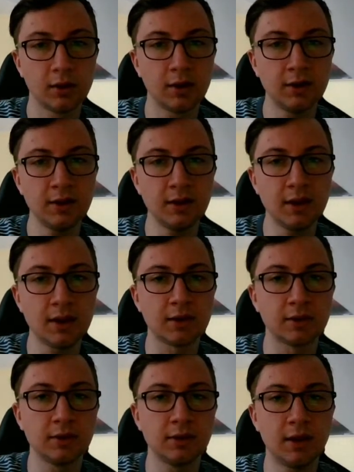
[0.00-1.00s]
And
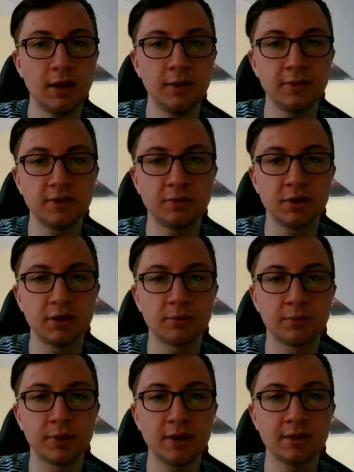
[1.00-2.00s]
again, life is a bit
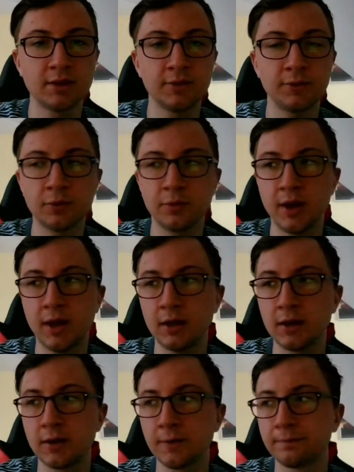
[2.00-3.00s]
unpleasant for black.
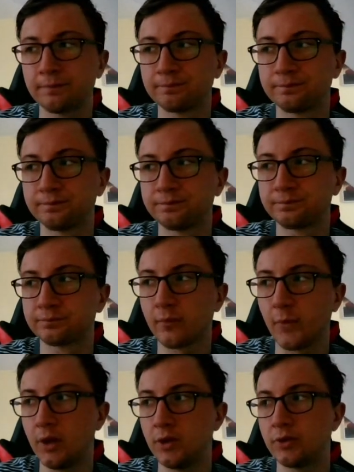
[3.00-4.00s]

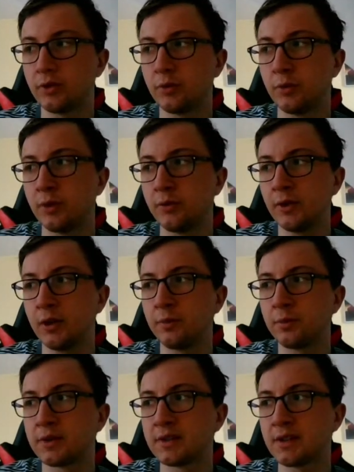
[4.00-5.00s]
Needs to be really
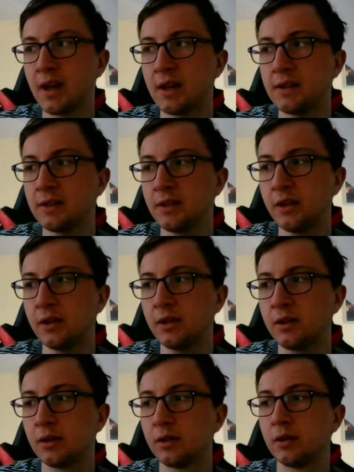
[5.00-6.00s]
precise here.
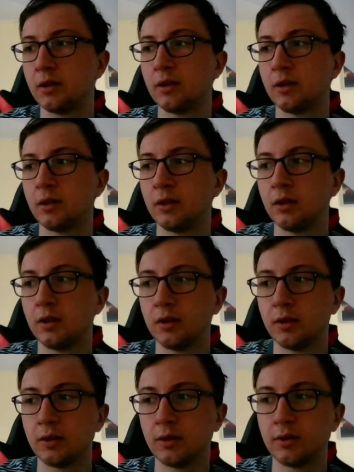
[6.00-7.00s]

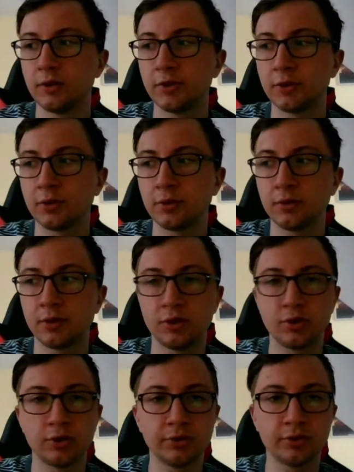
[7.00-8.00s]
So he
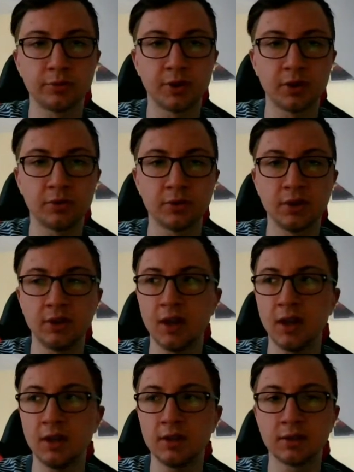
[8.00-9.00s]
chose to play rook
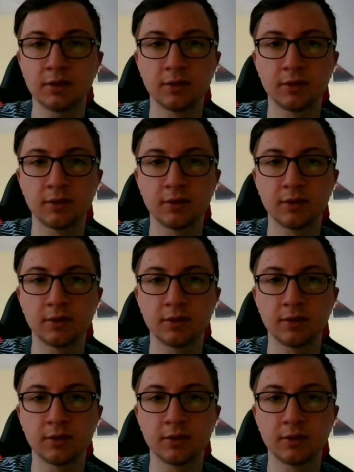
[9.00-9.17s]
d8